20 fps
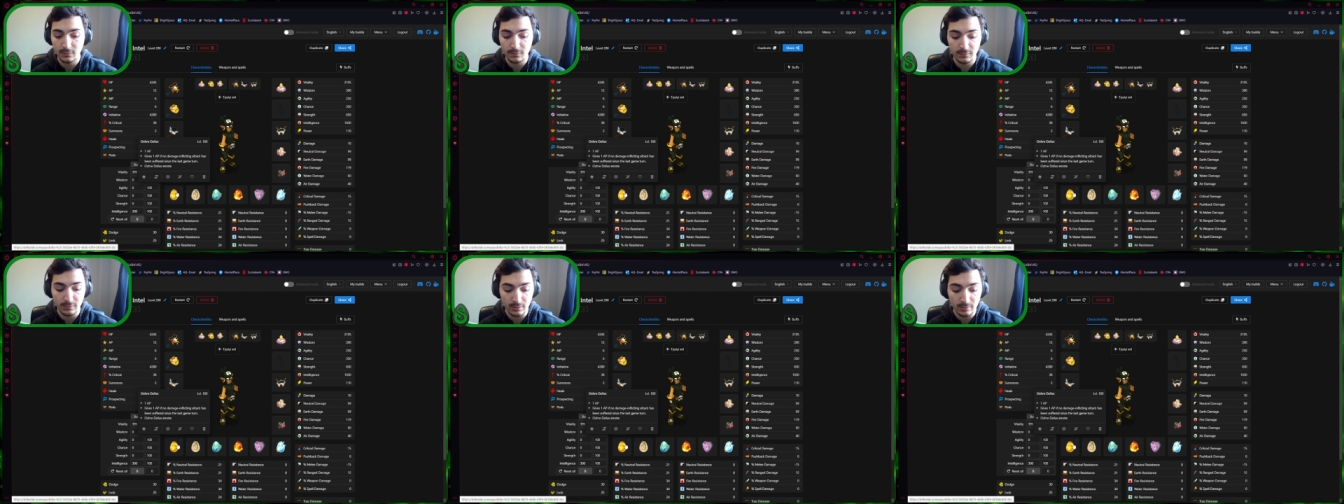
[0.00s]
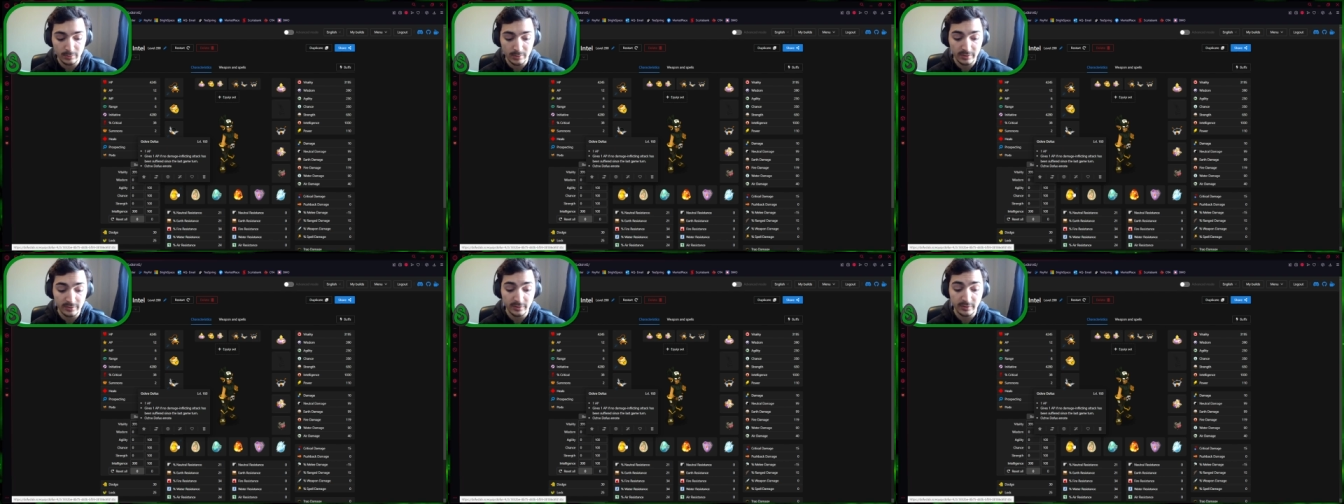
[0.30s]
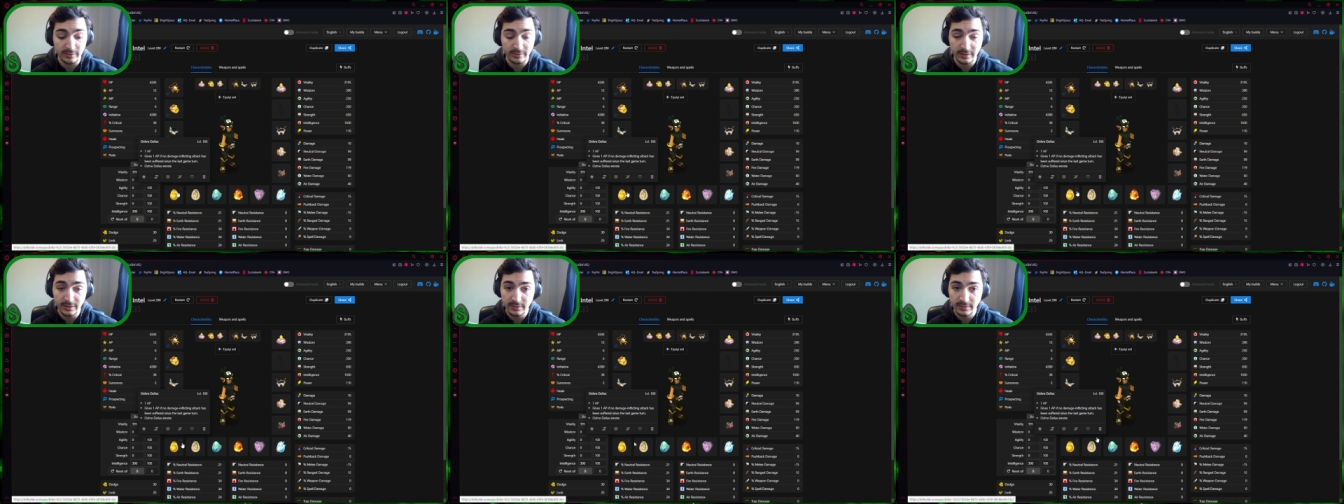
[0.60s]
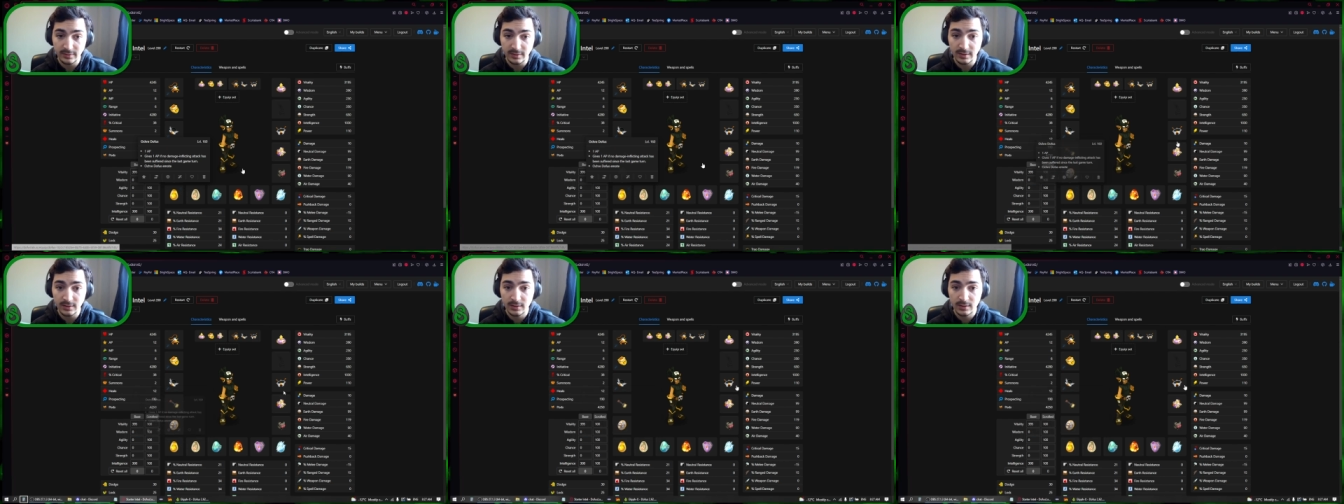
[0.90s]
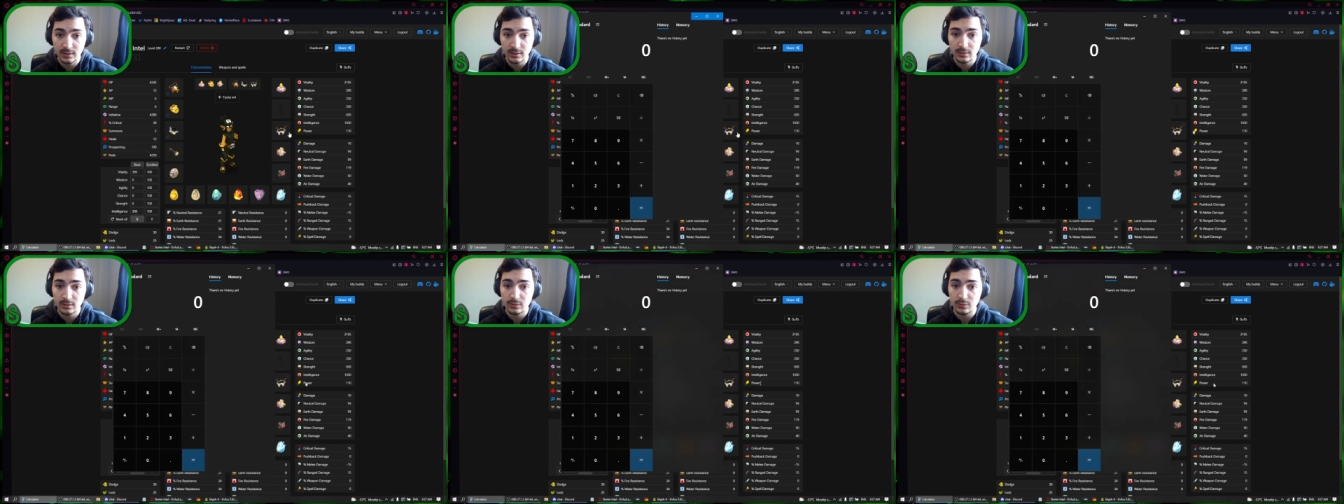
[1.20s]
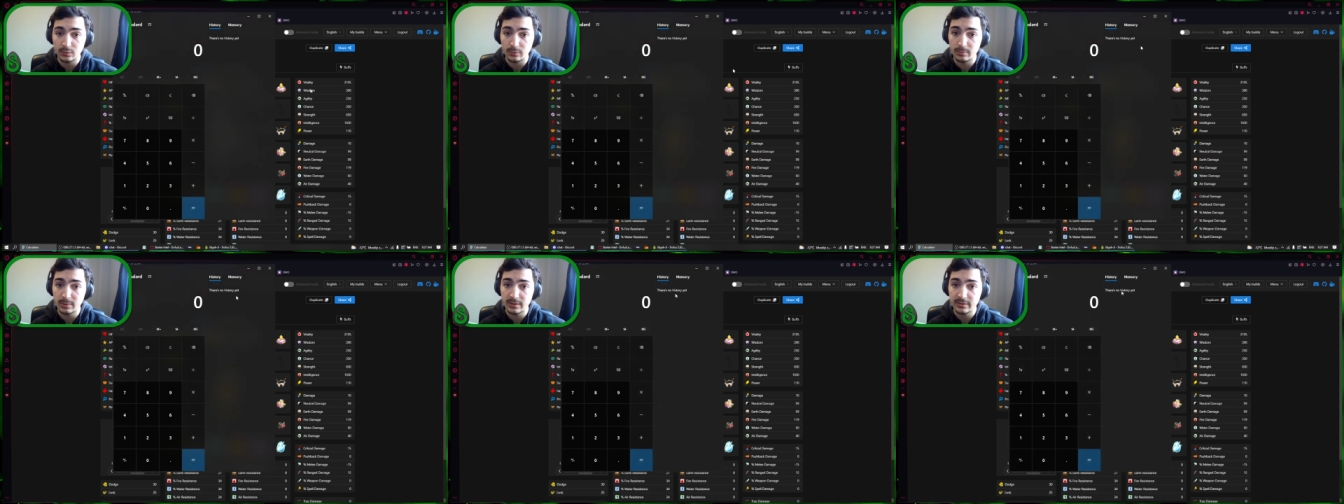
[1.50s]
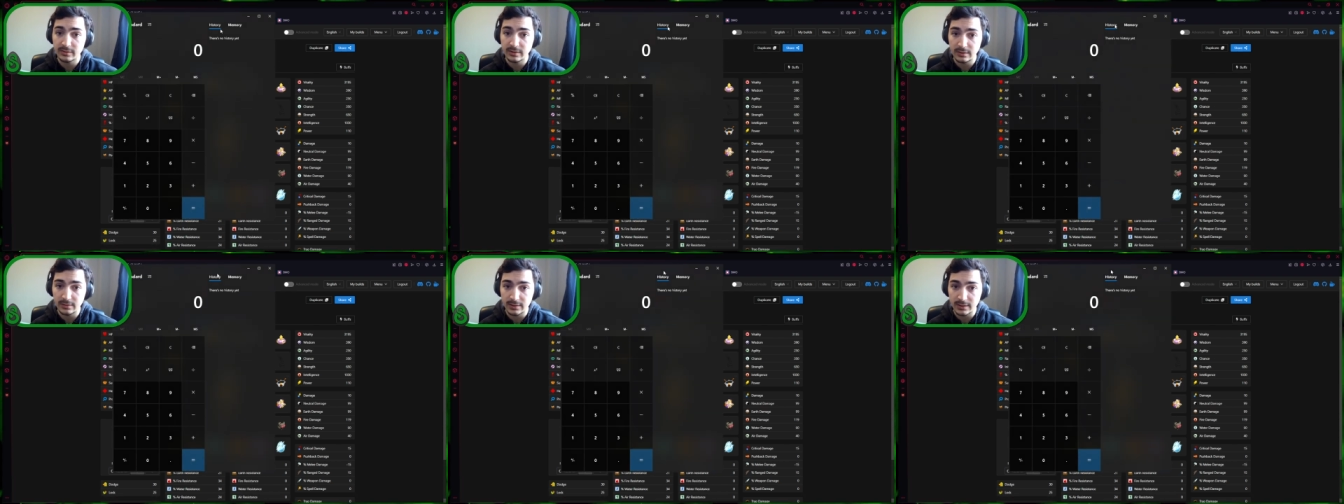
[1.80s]
Vulbus is sixty. So, we
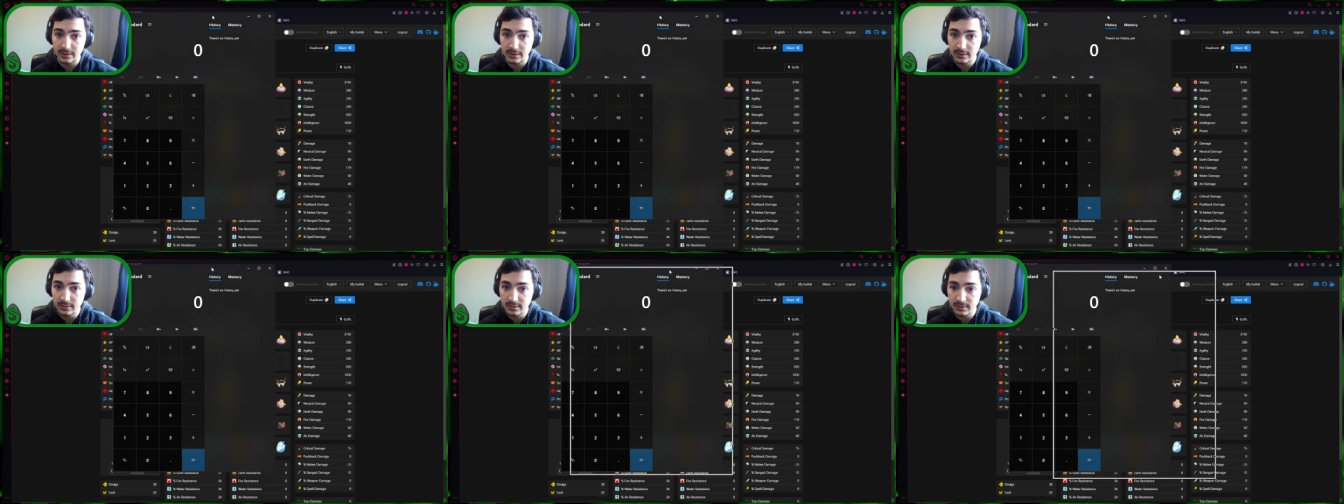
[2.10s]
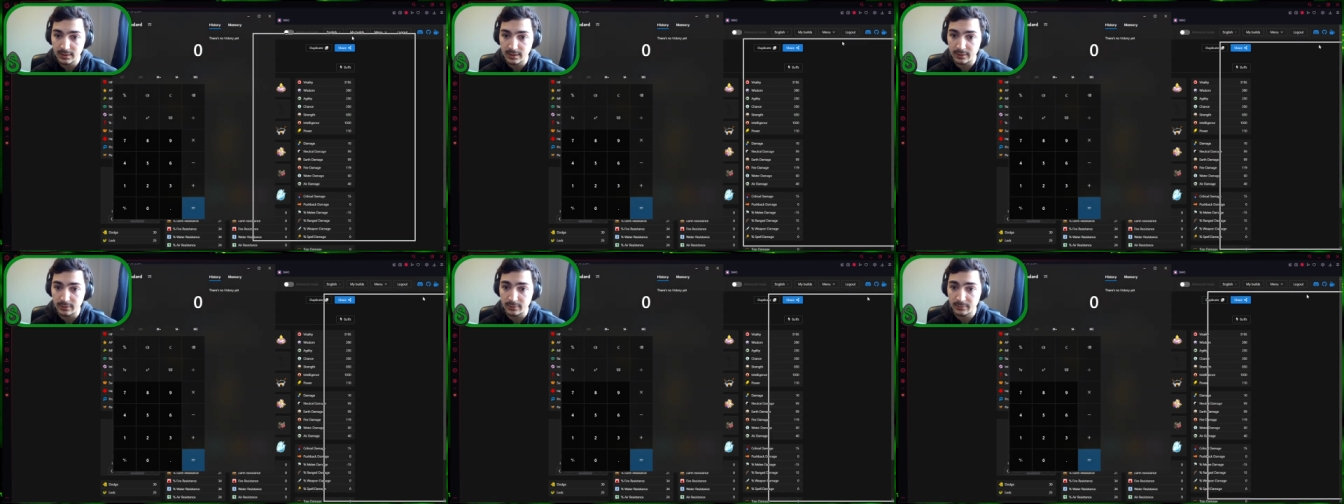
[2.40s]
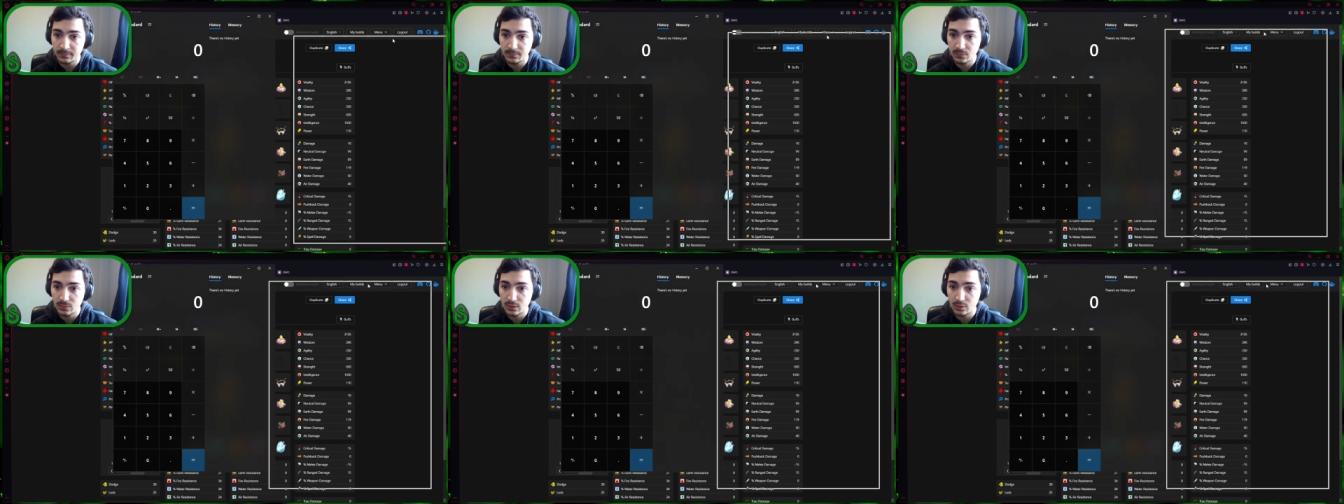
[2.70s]
bust out the calculator.